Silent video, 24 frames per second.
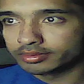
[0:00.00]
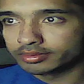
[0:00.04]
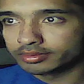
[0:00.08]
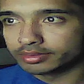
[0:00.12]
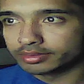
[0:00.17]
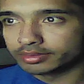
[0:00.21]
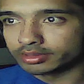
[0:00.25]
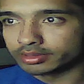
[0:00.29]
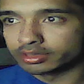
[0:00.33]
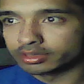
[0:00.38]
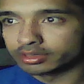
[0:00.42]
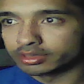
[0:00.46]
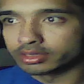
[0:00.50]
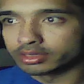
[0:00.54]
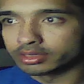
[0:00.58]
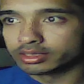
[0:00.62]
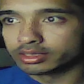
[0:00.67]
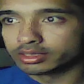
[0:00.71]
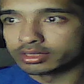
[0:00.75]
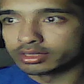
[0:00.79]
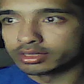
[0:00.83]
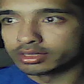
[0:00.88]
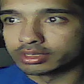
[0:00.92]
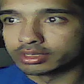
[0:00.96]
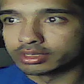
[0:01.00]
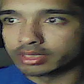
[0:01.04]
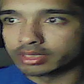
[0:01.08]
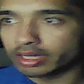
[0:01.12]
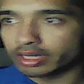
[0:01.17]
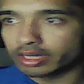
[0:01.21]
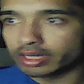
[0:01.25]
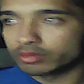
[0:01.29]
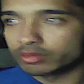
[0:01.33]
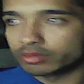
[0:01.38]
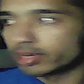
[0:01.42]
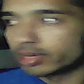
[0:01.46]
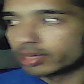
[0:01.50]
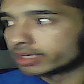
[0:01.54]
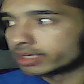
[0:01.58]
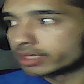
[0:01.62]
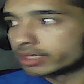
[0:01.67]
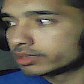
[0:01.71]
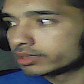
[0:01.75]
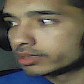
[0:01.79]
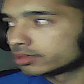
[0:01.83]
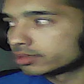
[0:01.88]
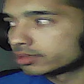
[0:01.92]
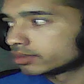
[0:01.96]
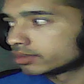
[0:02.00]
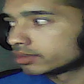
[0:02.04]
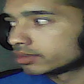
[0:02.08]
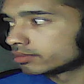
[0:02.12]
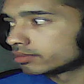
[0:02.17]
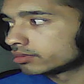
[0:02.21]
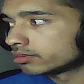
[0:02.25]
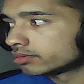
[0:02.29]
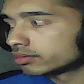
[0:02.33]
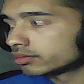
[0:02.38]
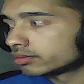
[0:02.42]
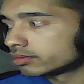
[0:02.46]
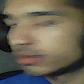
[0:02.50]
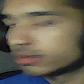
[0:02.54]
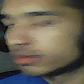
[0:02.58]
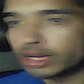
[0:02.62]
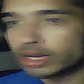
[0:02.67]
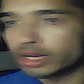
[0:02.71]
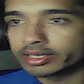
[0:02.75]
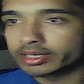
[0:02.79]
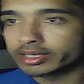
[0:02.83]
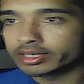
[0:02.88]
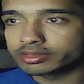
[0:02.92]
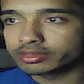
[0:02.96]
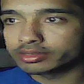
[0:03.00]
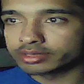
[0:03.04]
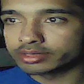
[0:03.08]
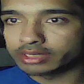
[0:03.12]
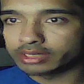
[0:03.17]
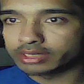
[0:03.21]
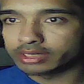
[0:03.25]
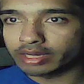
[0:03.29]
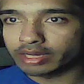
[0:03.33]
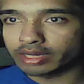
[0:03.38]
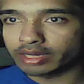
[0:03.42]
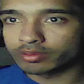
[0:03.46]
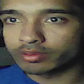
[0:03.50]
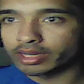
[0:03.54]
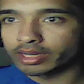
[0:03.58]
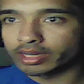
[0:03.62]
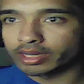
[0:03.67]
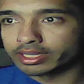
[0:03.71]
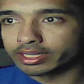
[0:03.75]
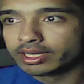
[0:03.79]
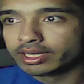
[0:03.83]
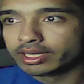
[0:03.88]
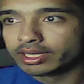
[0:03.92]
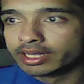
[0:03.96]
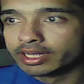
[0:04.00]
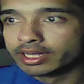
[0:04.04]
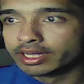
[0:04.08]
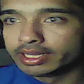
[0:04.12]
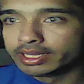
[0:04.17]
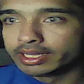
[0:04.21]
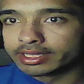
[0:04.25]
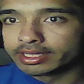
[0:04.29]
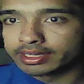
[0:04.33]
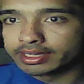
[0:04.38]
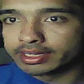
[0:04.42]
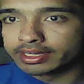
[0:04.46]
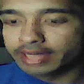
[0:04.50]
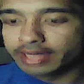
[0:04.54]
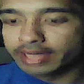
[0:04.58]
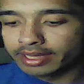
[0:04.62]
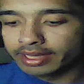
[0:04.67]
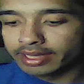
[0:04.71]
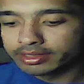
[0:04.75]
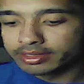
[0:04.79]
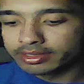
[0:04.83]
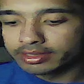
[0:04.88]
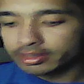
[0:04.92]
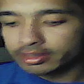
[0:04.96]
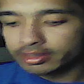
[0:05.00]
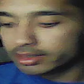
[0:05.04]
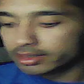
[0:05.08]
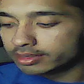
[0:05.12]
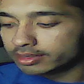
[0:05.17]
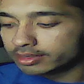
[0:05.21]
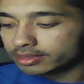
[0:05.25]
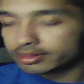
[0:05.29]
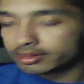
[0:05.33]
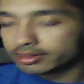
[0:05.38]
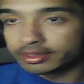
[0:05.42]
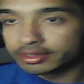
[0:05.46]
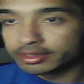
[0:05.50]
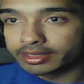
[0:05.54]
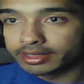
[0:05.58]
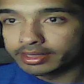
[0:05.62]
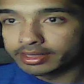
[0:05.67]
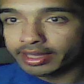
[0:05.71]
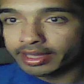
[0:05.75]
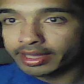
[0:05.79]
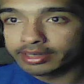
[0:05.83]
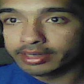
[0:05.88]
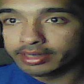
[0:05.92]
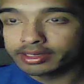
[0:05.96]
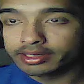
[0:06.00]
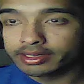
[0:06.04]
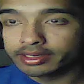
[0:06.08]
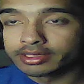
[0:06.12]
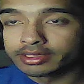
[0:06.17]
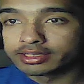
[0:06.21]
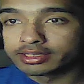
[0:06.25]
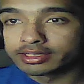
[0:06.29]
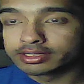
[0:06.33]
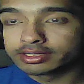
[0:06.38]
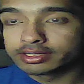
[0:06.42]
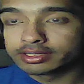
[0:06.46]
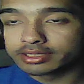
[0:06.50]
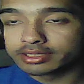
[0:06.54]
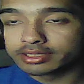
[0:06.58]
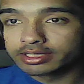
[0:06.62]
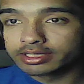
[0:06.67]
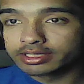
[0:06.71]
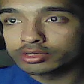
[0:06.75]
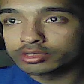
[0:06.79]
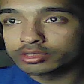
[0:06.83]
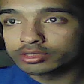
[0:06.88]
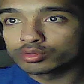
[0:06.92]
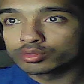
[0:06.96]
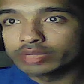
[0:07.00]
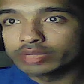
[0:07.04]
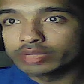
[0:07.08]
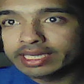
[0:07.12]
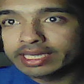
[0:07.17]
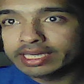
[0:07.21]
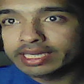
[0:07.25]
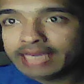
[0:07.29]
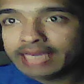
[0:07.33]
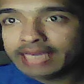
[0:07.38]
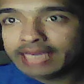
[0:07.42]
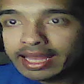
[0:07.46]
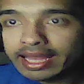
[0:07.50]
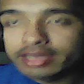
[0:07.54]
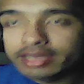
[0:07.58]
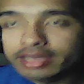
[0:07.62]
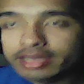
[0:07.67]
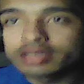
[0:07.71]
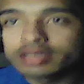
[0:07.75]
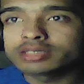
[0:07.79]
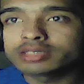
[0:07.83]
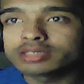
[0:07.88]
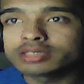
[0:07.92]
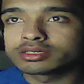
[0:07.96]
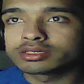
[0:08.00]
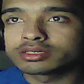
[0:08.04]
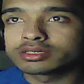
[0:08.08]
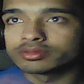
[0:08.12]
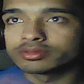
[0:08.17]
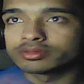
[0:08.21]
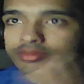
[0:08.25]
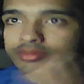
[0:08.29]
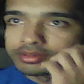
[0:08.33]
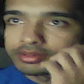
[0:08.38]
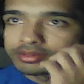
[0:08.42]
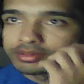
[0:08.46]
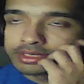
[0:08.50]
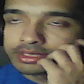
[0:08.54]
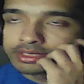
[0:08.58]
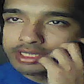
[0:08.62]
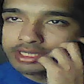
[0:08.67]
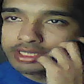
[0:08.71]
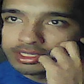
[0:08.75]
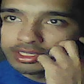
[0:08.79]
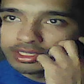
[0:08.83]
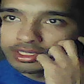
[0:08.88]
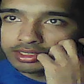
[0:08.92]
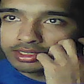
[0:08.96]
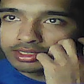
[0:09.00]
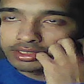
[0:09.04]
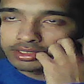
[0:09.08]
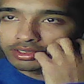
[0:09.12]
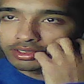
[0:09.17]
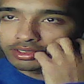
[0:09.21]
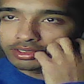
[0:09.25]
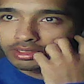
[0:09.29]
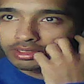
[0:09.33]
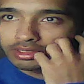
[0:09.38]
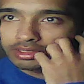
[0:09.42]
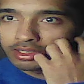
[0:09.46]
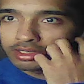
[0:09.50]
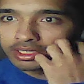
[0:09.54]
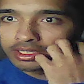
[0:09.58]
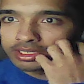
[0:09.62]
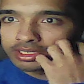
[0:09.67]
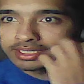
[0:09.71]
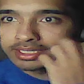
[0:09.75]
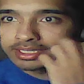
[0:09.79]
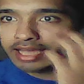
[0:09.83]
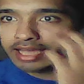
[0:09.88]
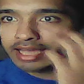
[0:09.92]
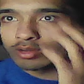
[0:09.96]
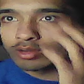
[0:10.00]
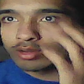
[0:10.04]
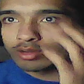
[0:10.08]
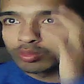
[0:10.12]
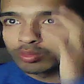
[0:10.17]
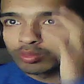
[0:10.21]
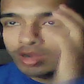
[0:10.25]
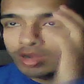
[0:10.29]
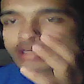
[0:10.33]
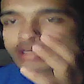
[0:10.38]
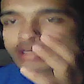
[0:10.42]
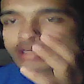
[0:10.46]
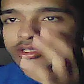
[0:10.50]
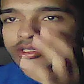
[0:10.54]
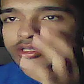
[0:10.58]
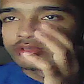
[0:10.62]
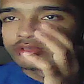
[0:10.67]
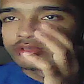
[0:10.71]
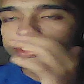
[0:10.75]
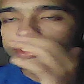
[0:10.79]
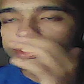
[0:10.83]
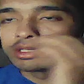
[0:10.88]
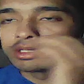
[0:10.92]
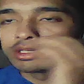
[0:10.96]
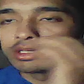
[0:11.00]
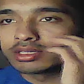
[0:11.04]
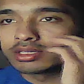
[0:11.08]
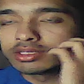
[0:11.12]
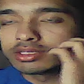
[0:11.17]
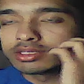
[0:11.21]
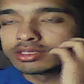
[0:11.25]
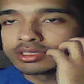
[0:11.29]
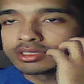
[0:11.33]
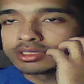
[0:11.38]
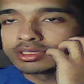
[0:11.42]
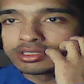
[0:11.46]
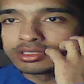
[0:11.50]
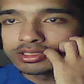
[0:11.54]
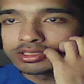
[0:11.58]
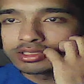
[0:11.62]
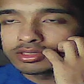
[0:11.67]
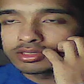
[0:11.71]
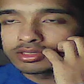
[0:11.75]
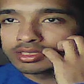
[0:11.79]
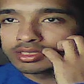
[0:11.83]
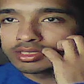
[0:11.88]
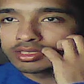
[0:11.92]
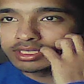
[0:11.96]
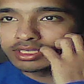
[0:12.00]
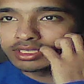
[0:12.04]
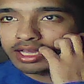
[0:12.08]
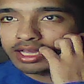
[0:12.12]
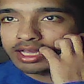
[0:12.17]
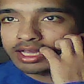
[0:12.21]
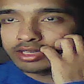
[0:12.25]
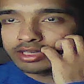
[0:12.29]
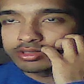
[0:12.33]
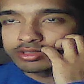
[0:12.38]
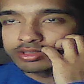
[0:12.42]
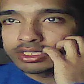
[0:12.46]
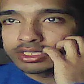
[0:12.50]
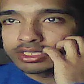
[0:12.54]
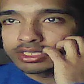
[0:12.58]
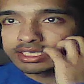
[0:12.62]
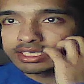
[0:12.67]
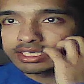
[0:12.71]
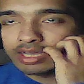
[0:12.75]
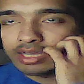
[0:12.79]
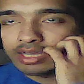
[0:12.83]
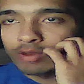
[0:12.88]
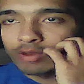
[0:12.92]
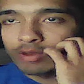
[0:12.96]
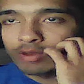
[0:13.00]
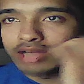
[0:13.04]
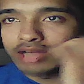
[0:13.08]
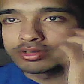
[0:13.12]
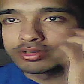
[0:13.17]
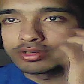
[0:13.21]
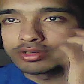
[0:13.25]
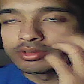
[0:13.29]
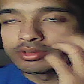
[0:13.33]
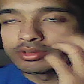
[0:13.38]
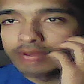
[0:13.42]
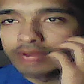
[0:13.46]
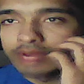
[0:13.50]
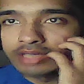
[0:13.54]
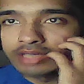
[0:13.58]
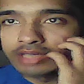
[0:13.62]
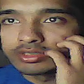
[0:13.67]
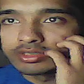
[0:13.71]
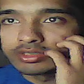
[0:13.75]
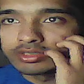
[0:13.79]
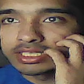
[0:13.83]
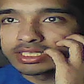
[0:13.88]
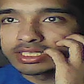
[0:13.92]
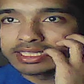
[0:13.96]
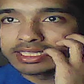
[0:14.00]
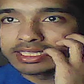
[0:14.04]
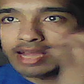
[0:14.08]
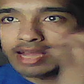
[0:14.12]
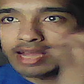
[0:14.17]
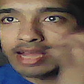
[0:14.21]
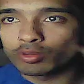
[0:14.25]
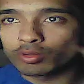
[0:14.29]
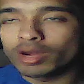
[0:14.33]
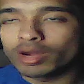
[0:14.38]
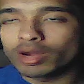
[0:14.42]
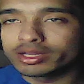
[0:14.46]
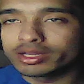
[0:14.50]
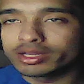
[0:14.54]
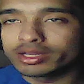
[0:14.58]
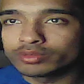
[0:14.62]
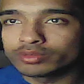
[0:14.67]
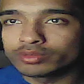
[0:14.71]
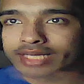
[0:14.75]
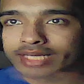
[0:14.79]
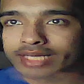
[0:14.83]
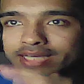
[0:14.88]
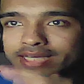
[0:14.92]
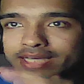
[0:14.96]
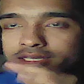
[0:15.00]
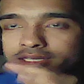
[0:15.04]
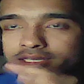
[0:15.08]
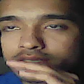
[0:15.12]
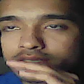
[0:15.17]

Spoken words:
Which is stack 1, right? Stack 1. Then then since we cannot, since the stack 1 using since stack using stack while using stack 1, we cannot